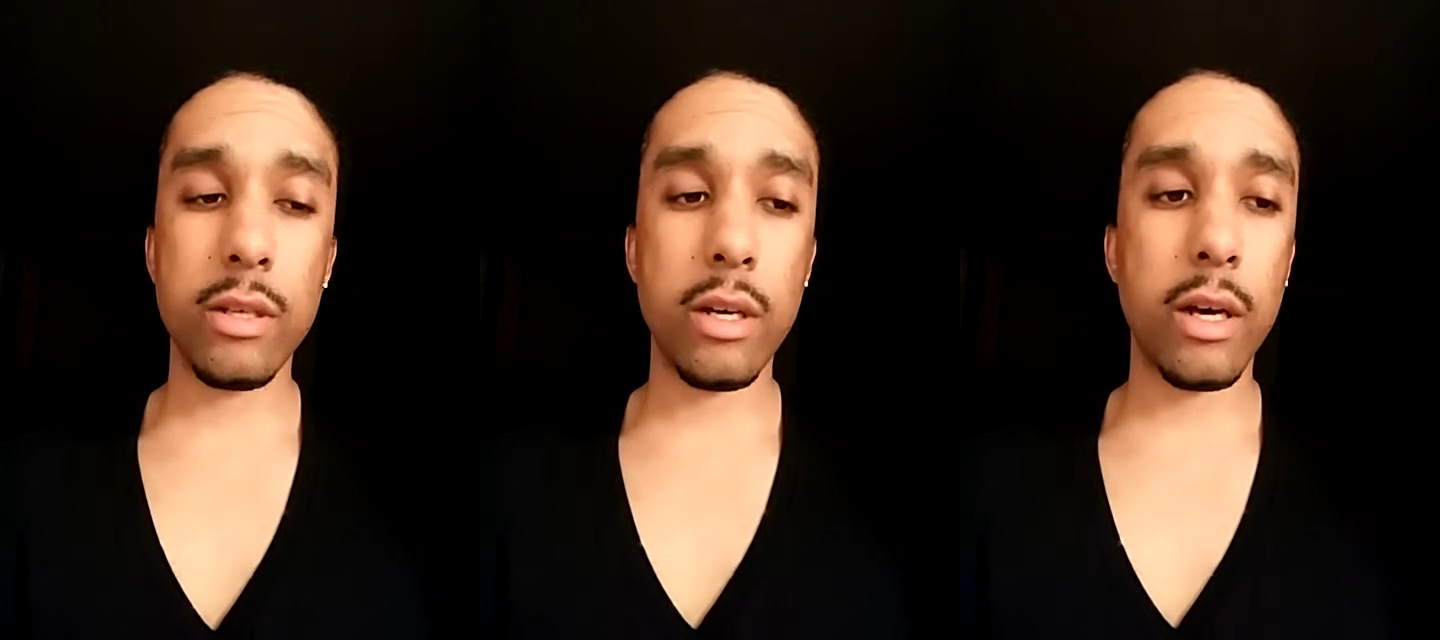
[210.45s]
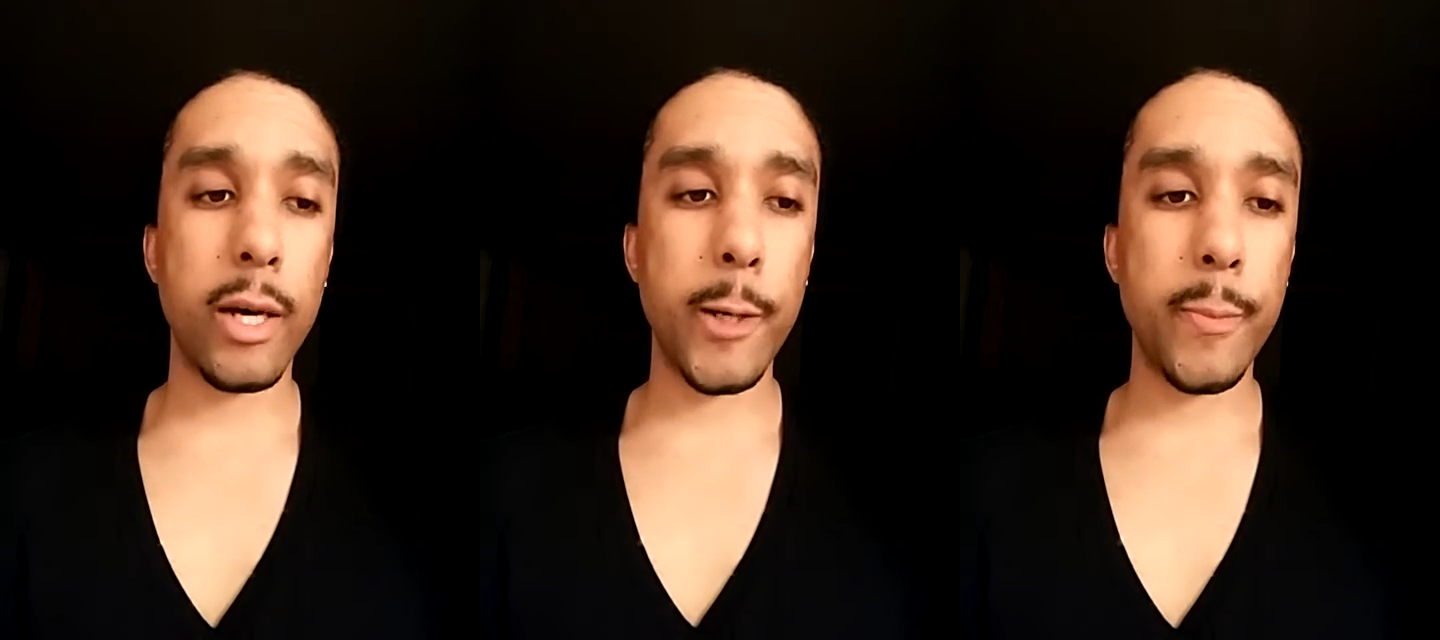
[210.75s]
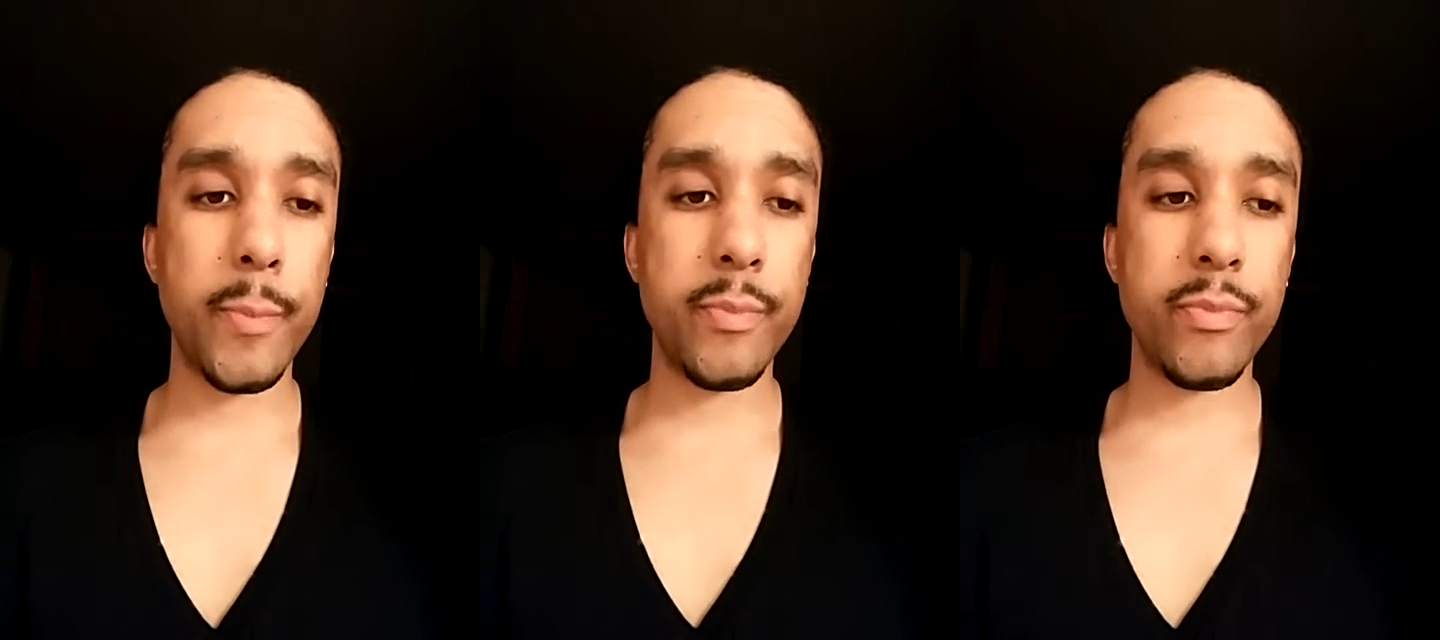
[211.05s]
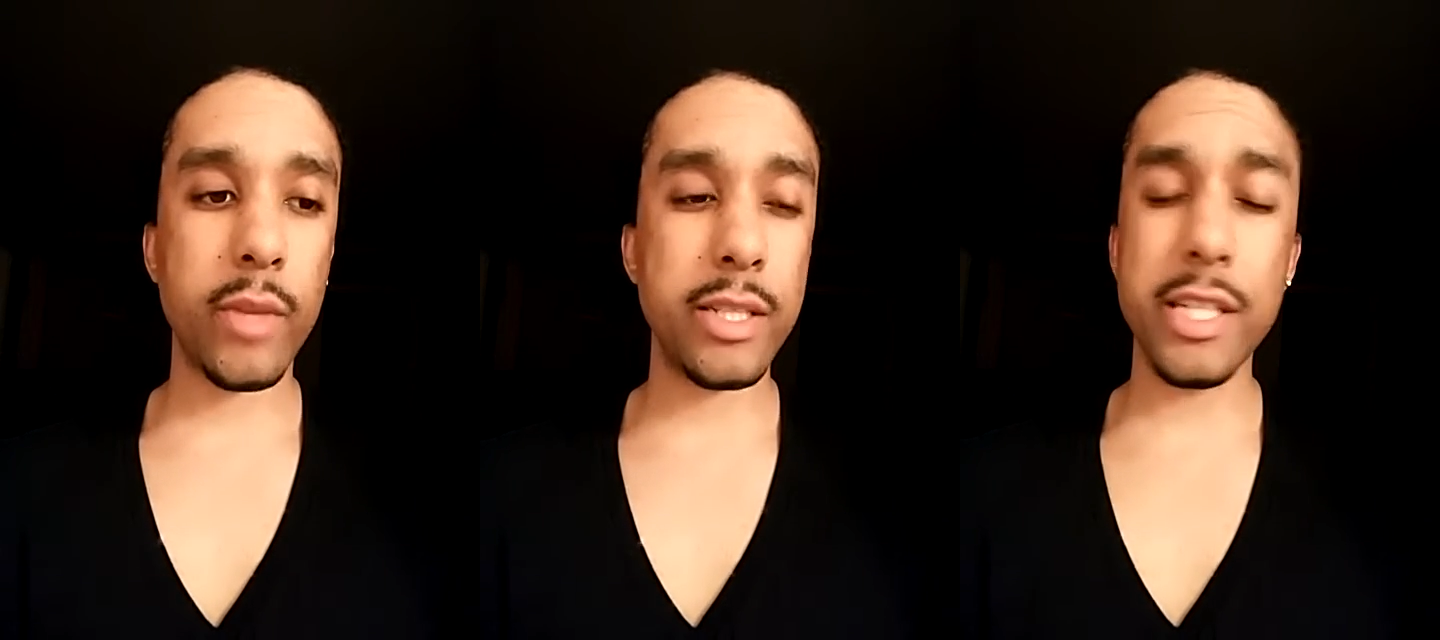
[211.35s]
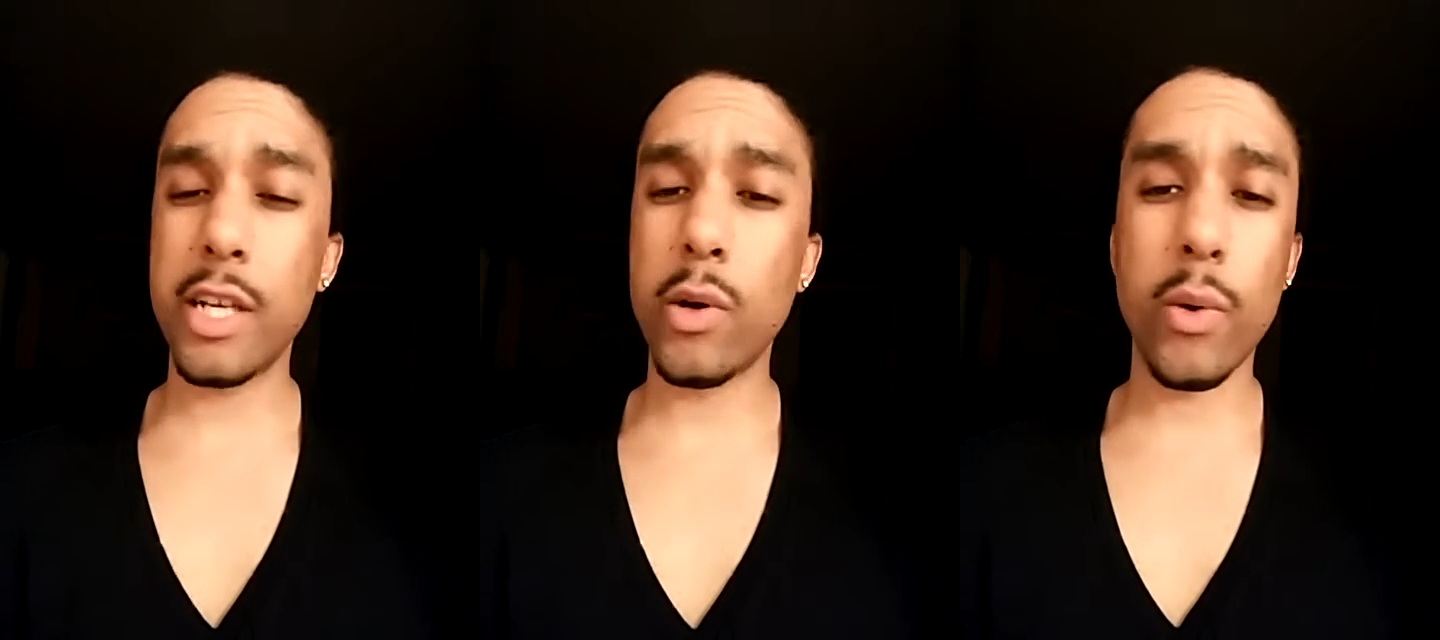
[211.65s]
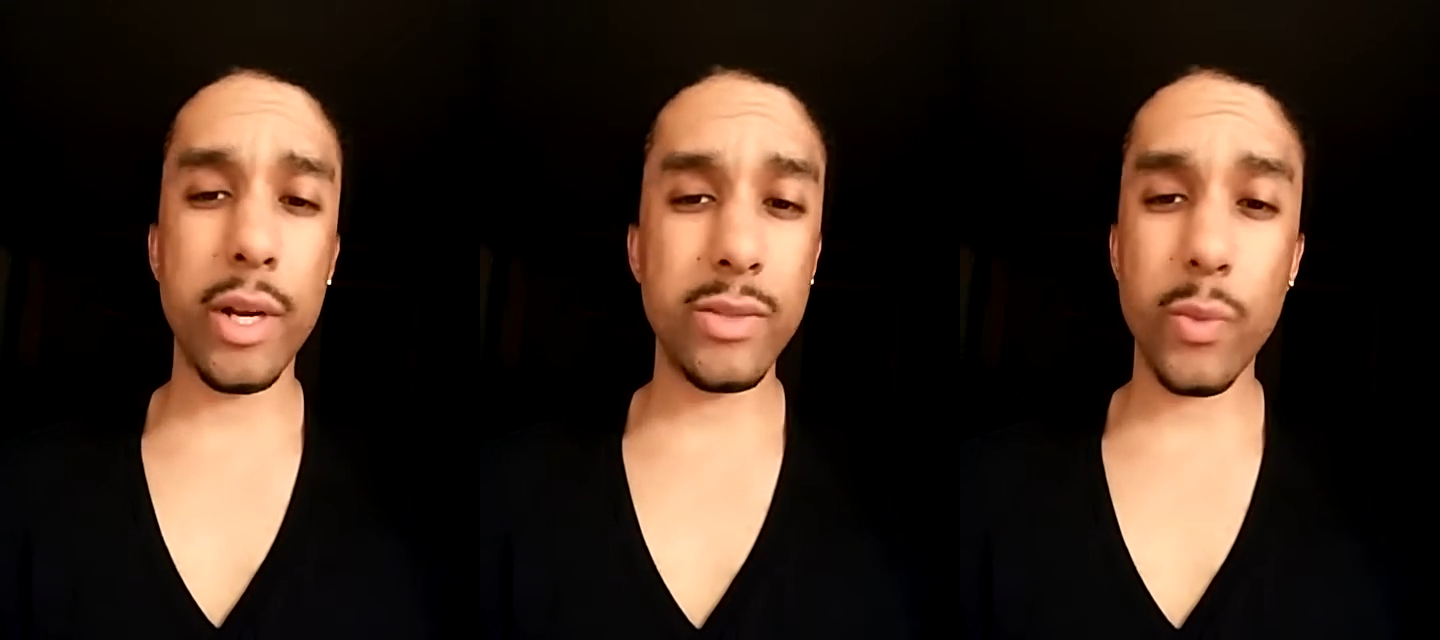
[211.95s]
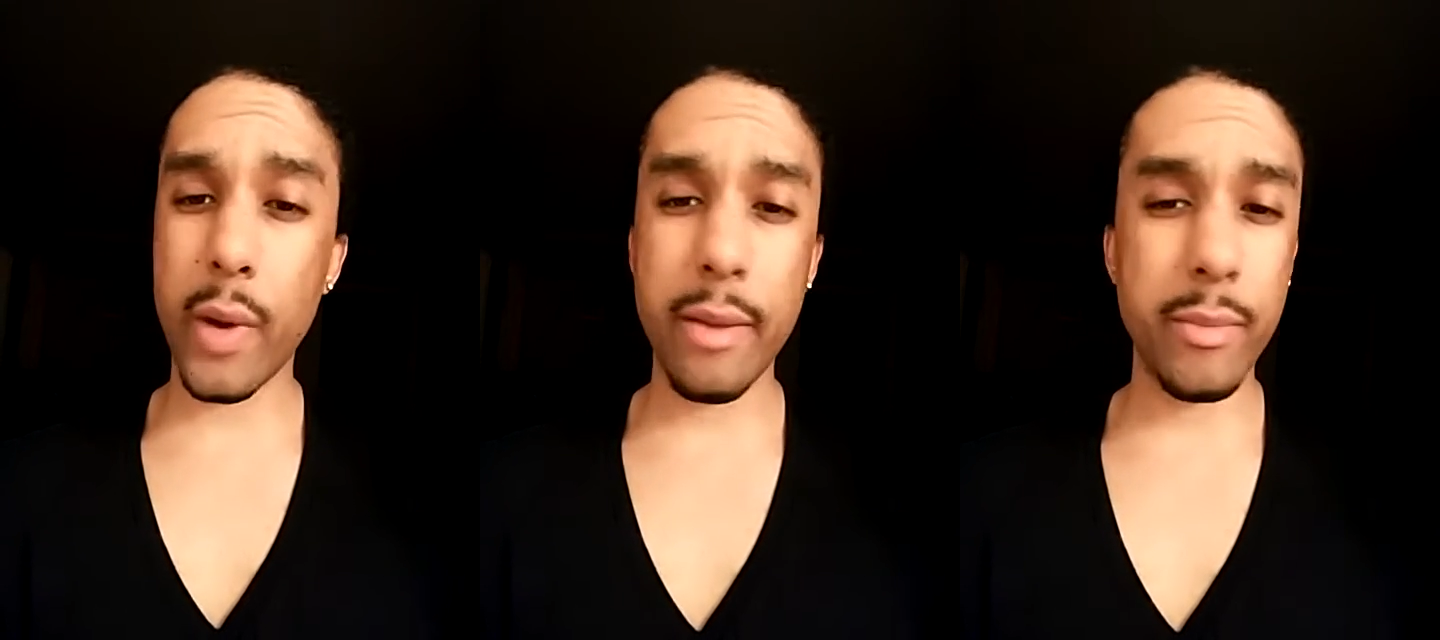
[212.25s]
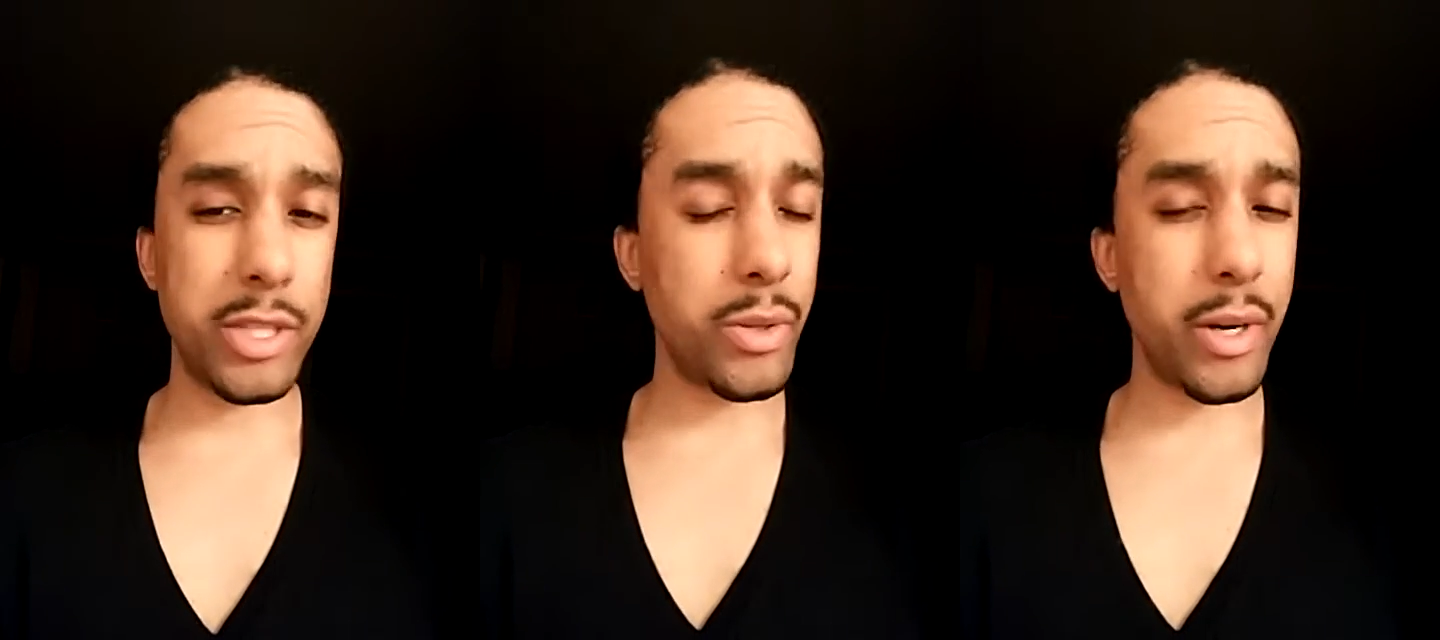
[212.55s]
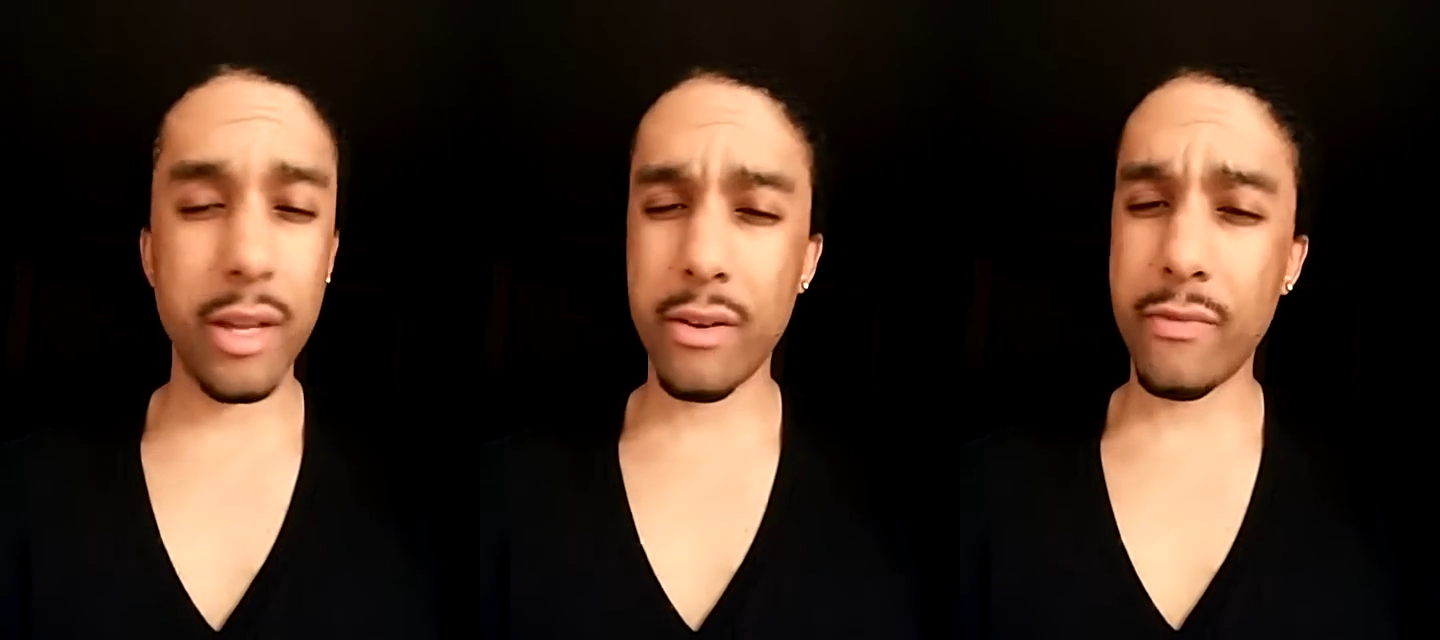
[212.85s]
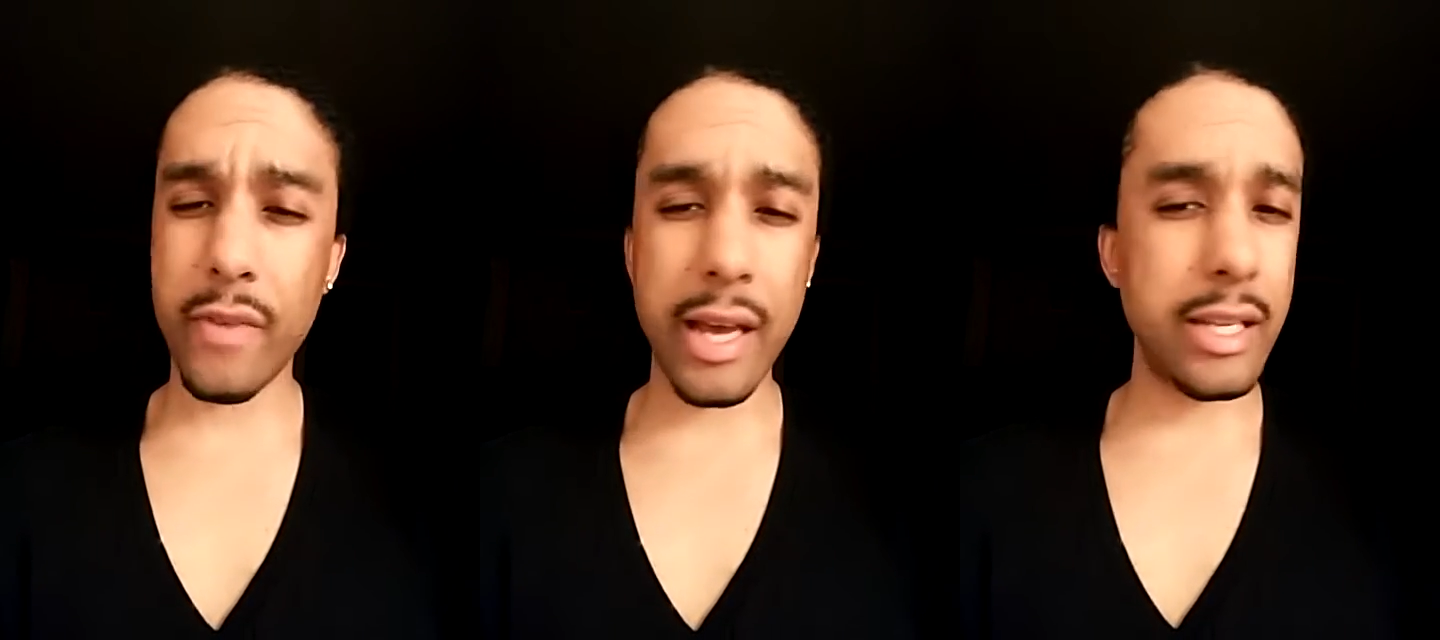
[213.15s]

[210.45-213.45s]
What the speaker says: I see it going his way majority of the fight.